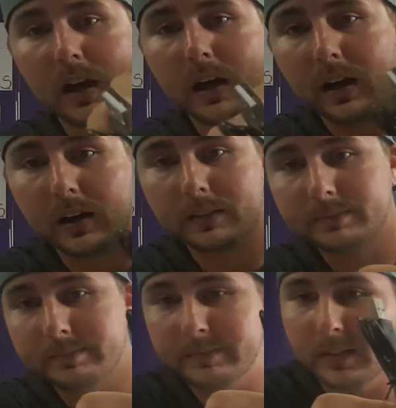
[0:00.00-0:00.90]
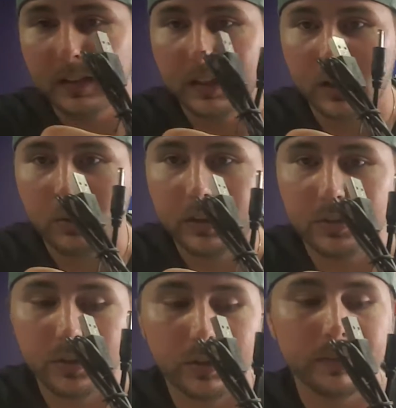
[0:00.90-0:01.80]
Not quite
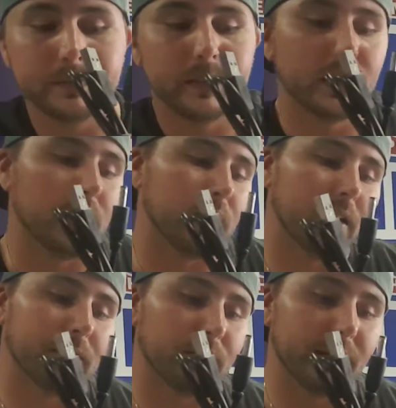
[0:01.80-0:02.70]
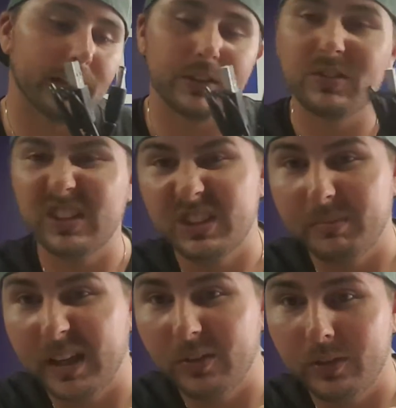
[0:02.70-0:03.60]
sure. Have to read that
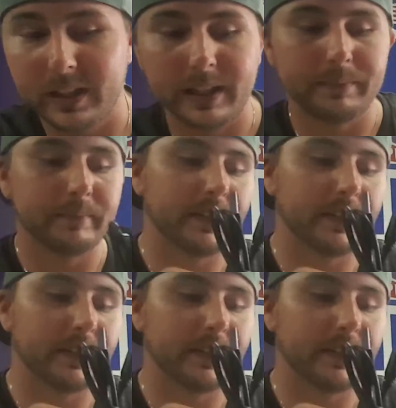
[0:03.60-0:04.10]
instruction manual again.